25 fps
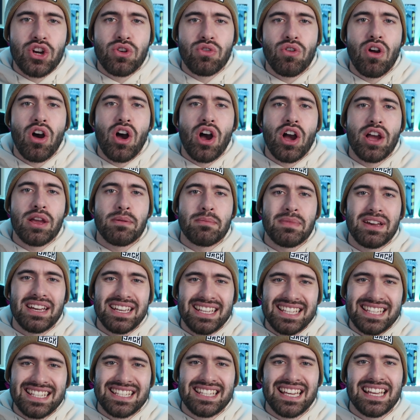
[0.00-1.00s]
crime
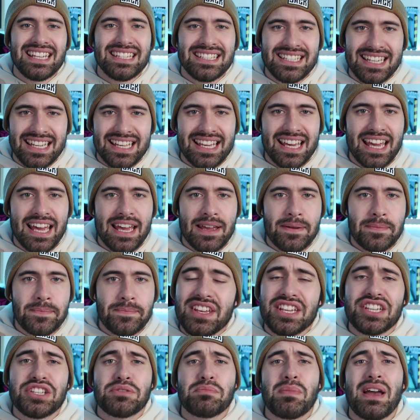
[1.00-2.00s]
syndicate.
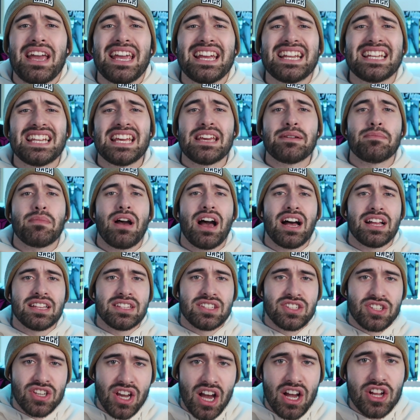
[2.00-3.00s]
This made him
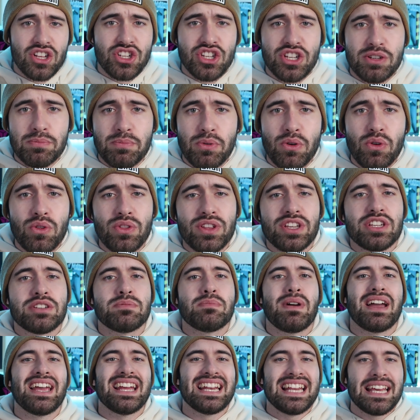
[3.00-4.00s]
untouchable, this
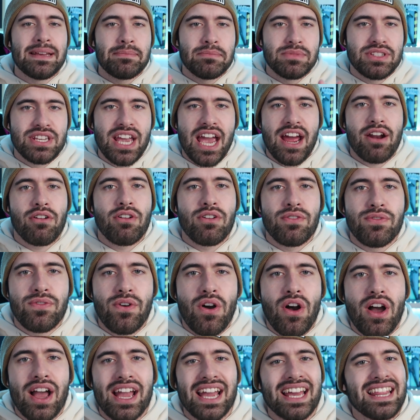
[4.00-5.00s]
made him
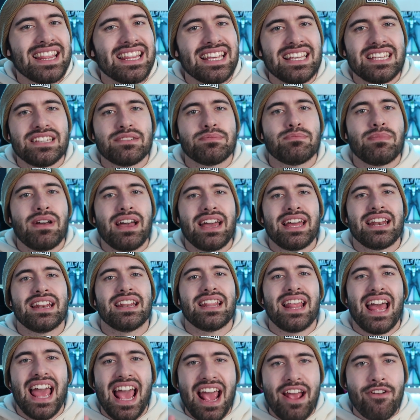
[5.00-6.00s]
terrifying, and this
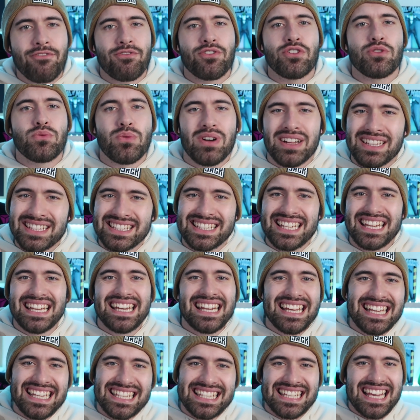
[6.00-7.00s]
meant that everyone
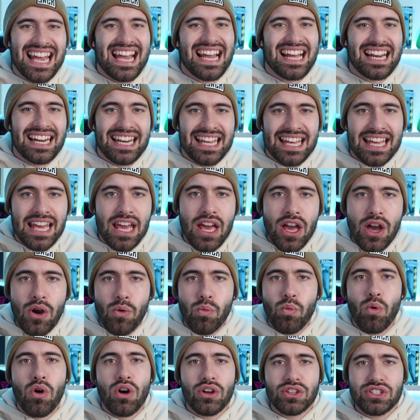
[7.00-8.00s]
did exactly
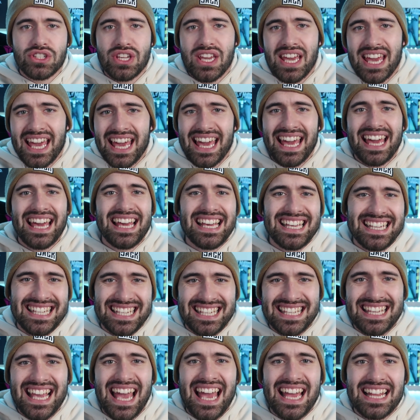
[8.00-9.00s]
what he
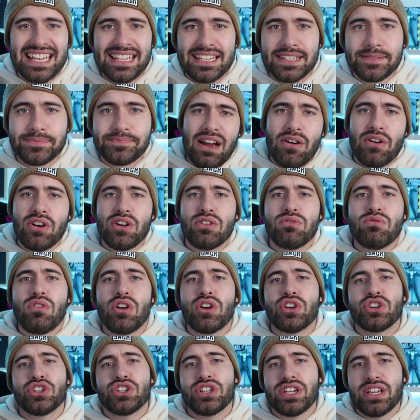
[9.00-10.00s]
said. Now
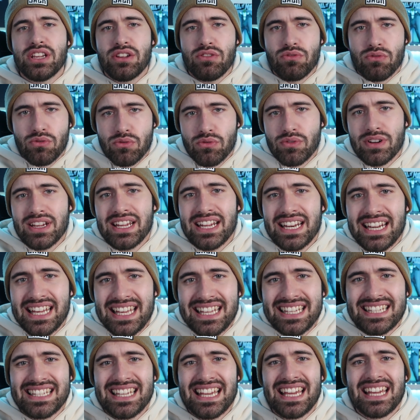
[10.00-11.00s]
Hiroshi
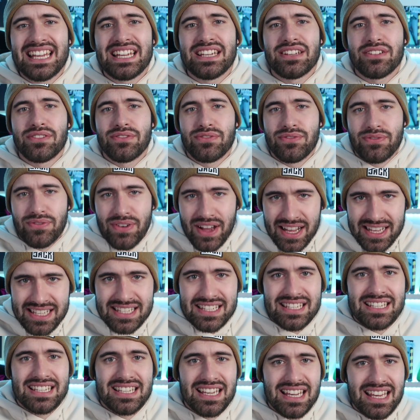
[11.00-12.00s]
really did
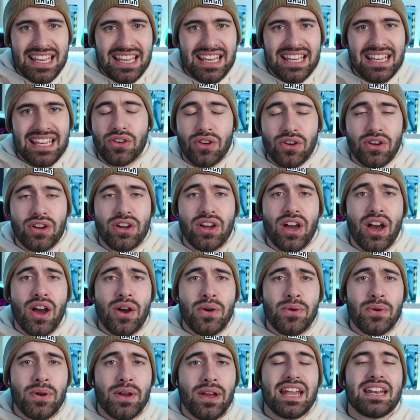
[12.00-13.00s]
fancy
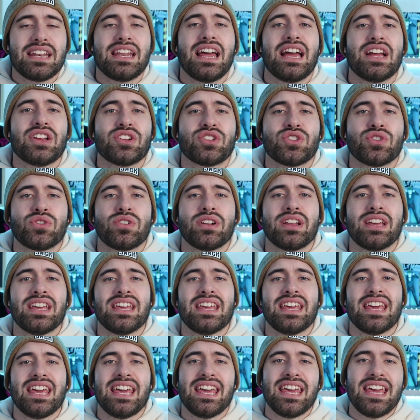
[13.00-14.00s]
Yunko and
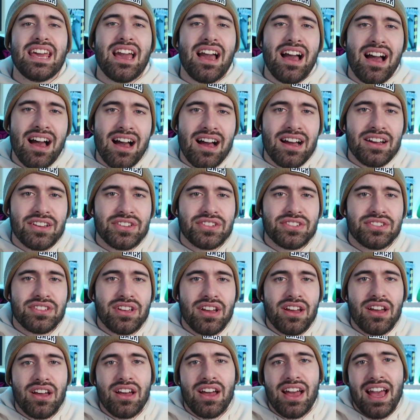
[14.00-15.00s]
naturally he asked
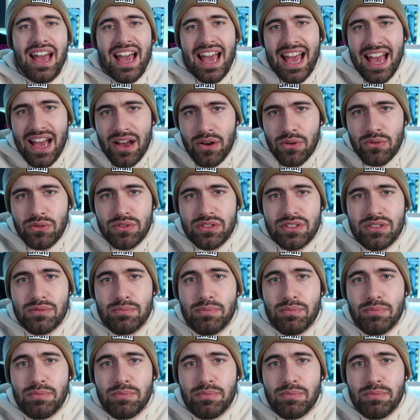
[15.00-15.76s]
her out